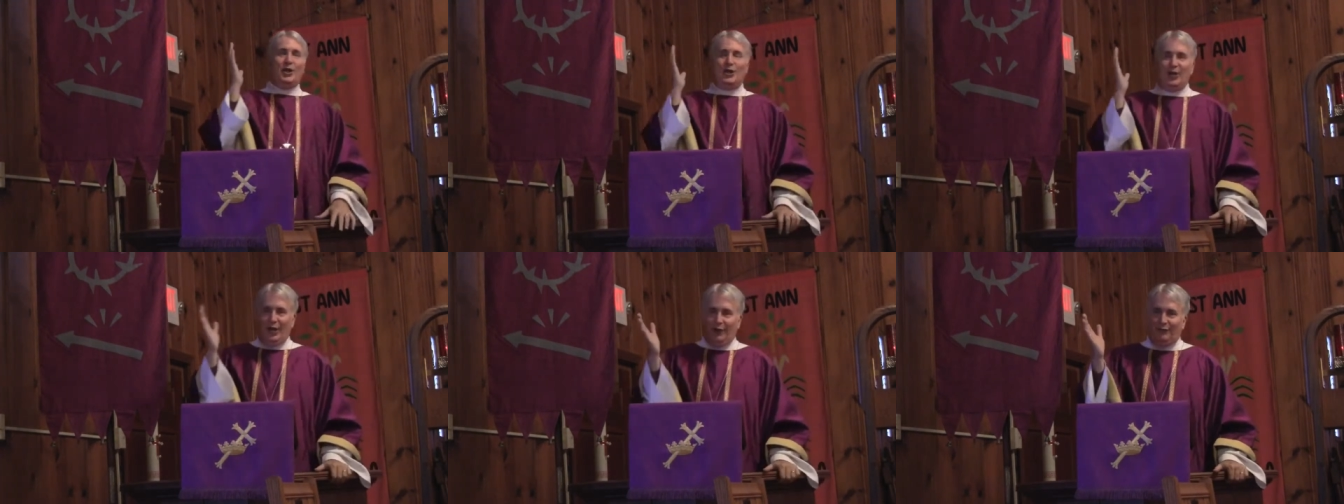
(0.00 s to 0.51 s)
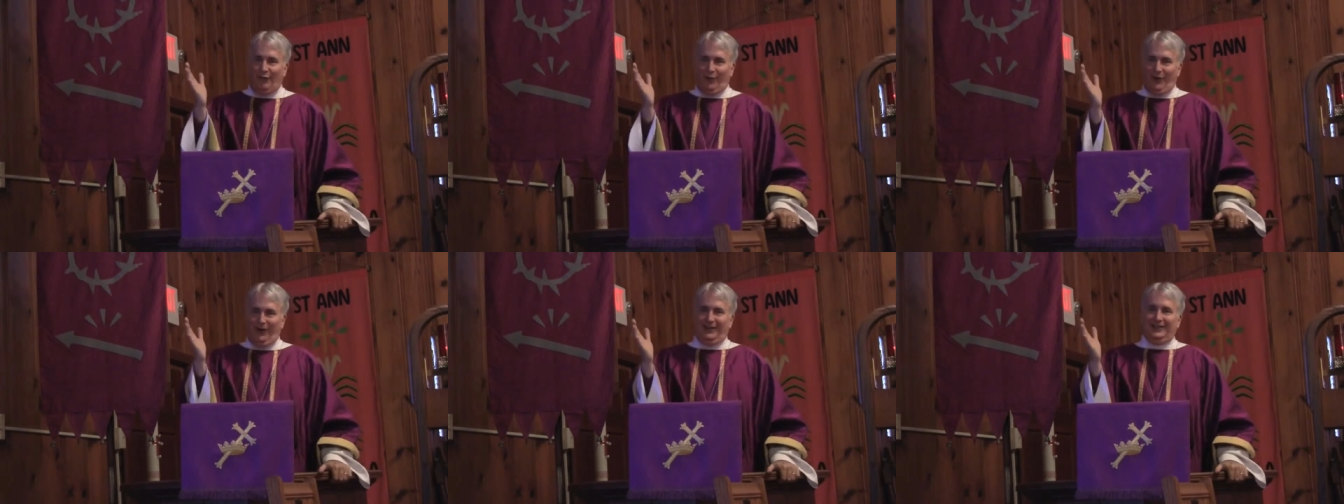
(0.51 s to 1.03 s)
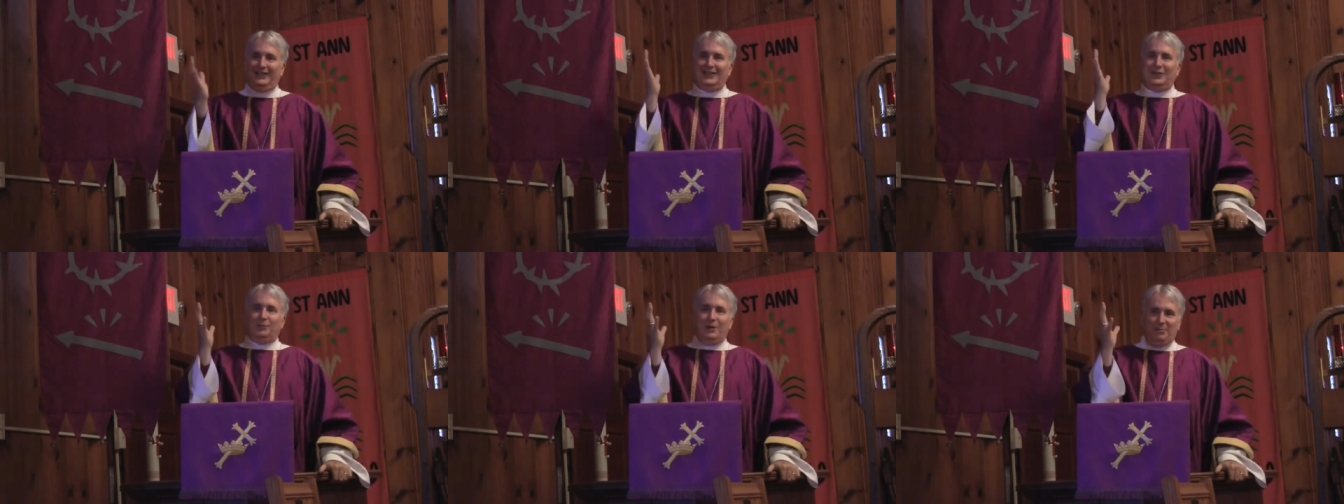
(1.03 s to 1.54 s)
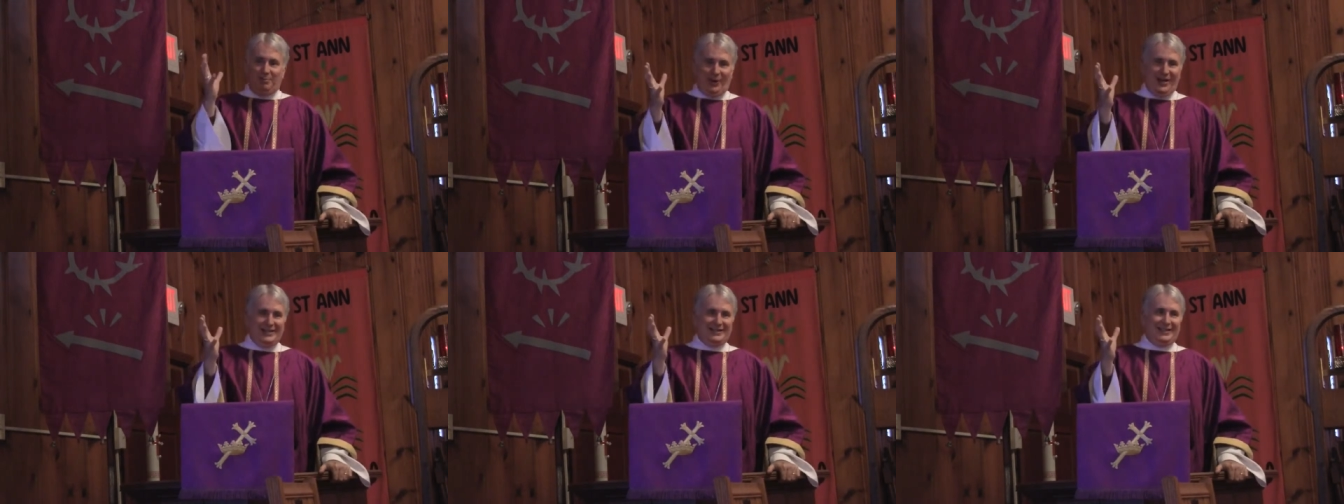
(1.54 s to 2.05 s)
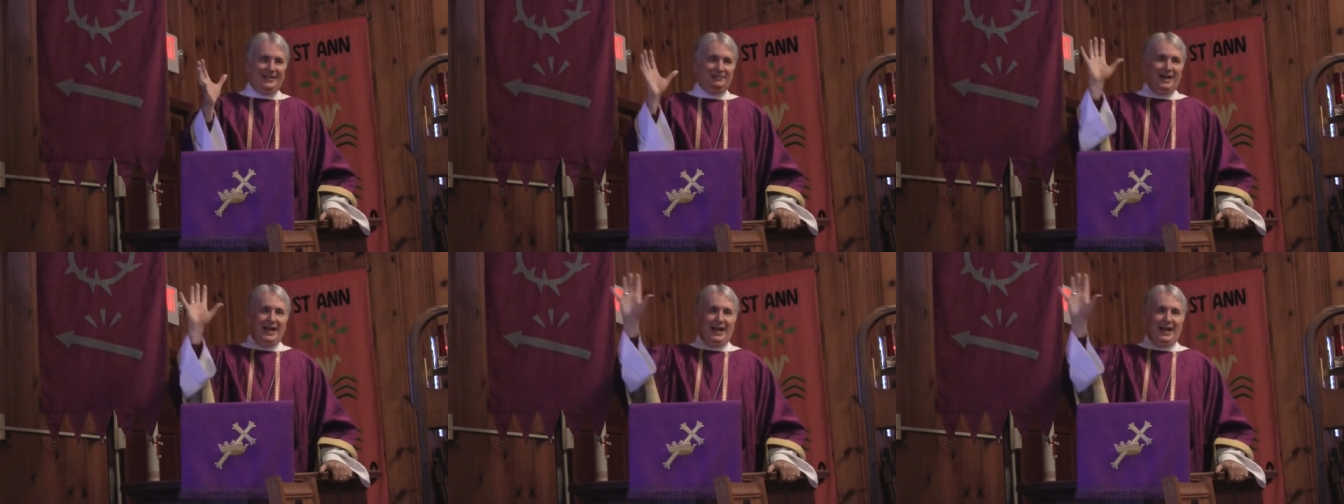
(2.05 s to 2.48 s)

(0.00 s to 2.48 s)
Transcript: Therefore, we praise him.